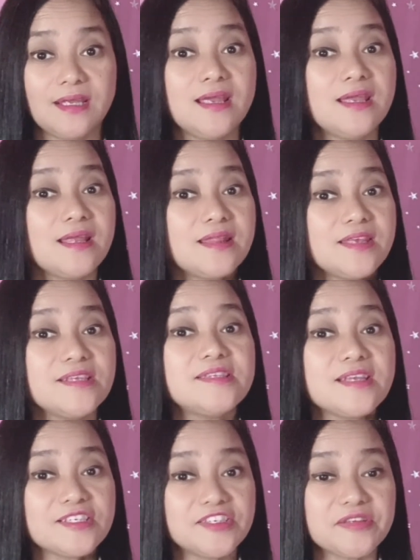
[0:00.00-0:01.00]
This
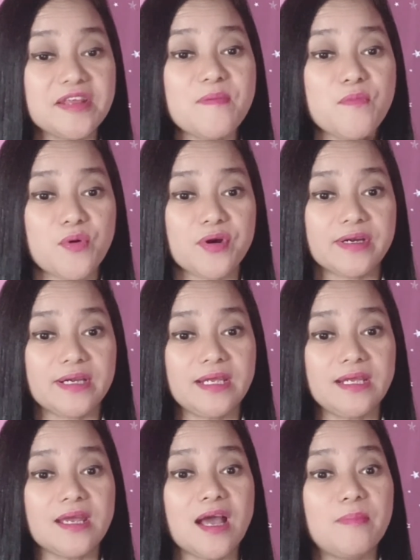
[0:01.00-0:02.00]
extreme worry
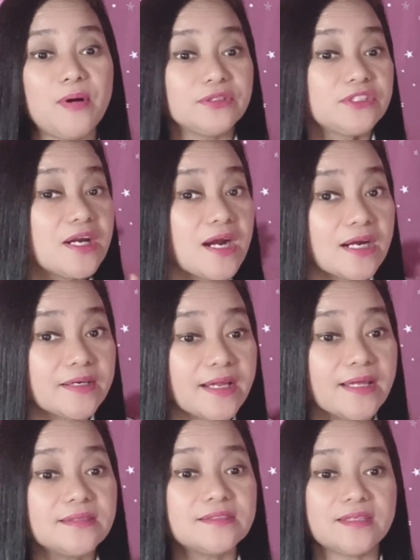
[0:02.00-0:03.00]
about
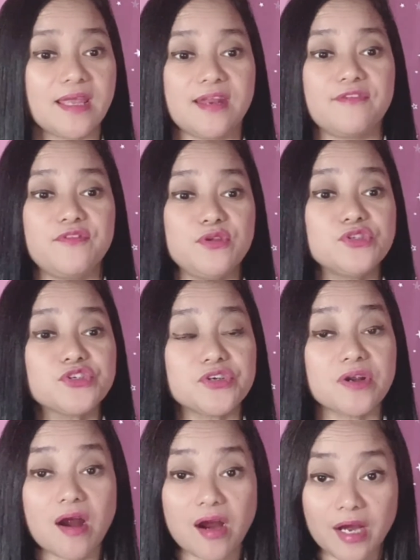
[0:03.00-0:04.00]
current and future
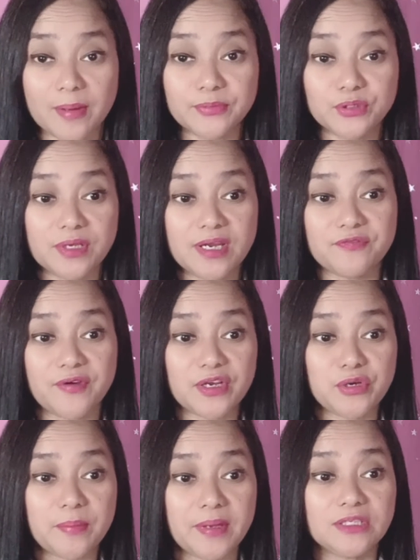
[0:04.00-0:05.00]
harm to the
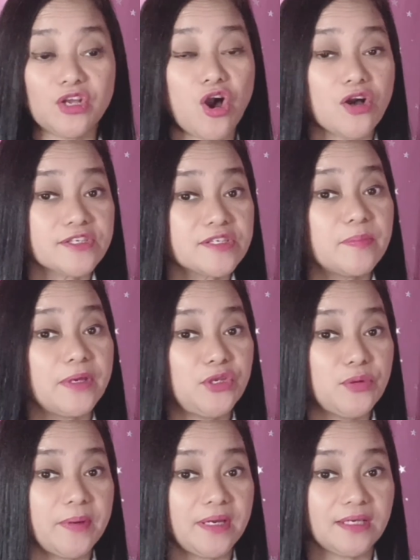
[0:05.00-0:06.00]
environment caused by
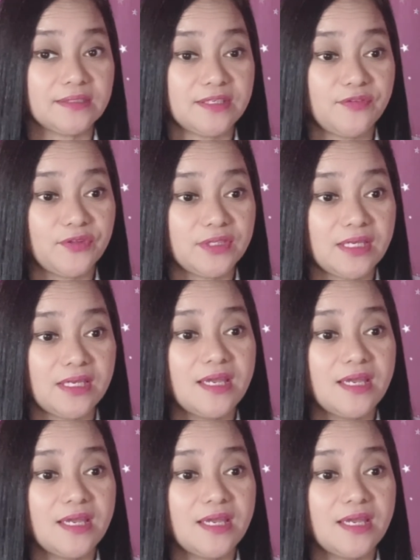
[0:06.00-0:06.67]
human activity